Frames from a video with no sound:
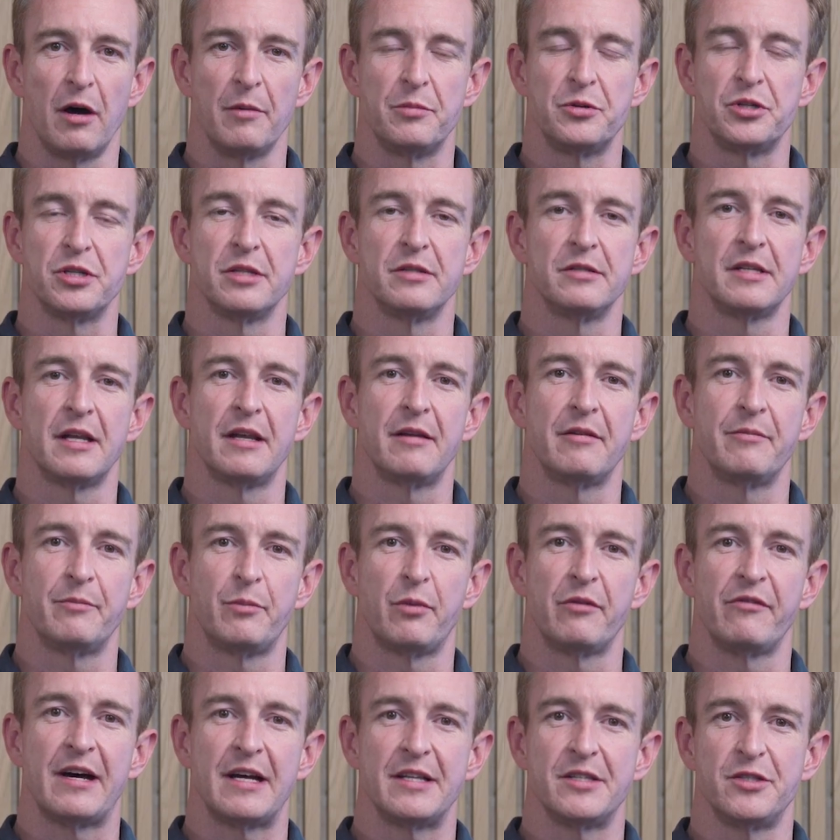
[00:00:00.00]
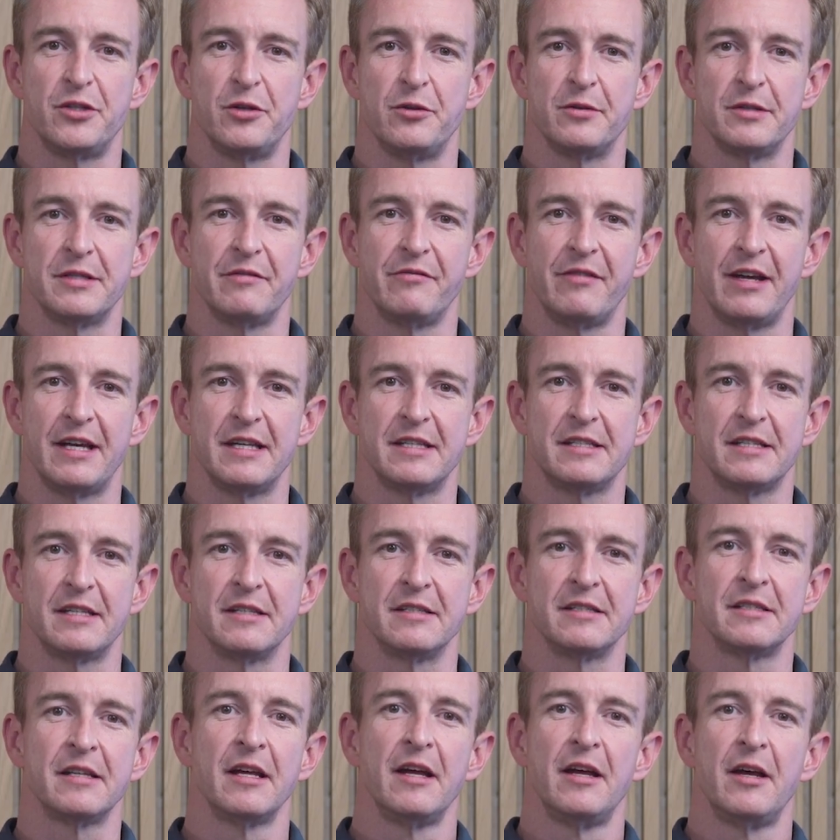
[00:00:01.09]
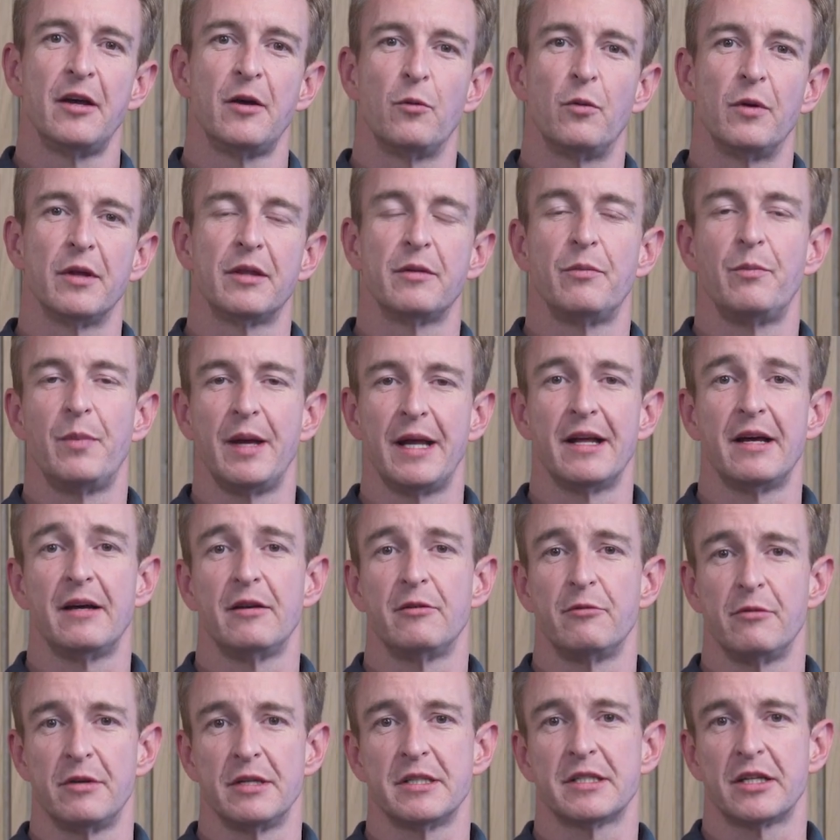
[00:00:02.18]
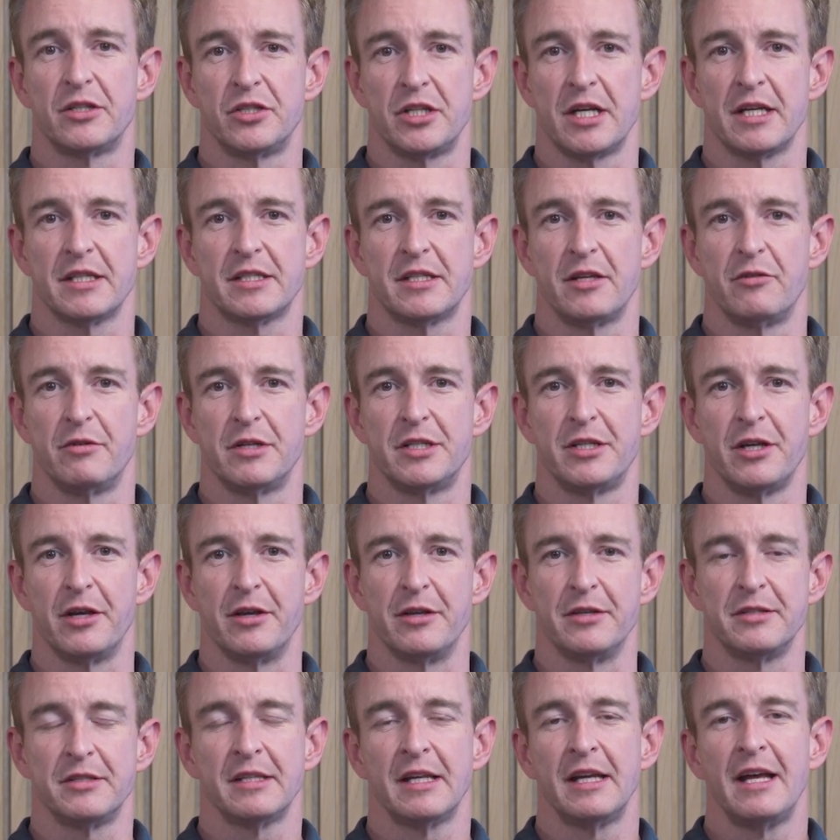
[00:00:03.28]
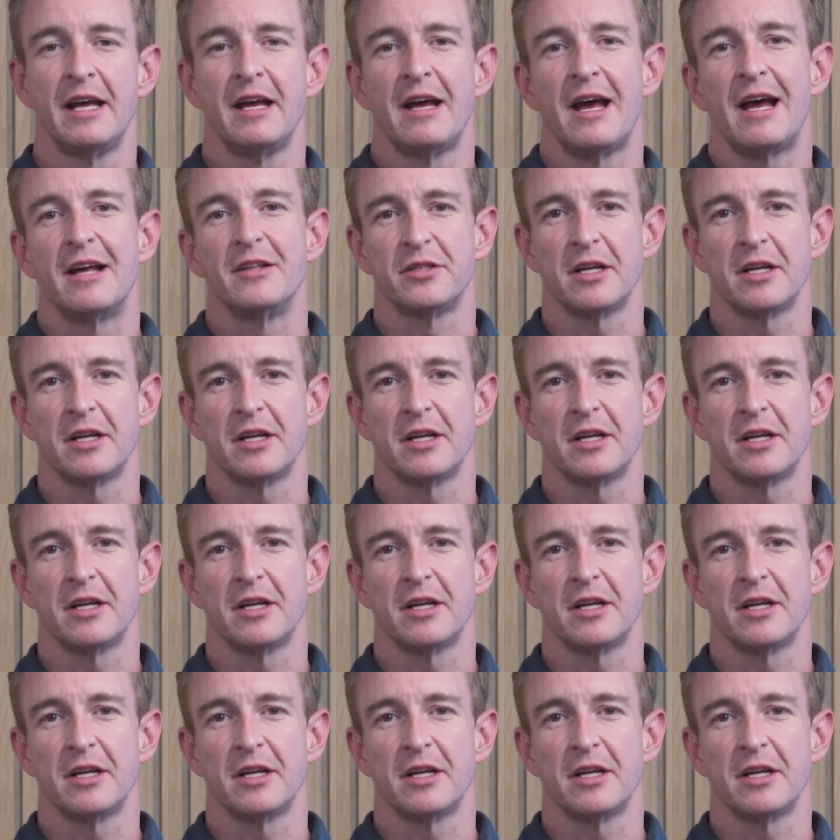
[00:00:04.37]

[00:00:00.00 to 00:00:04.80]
options and provides you as investors with better risk-adjusted returns. And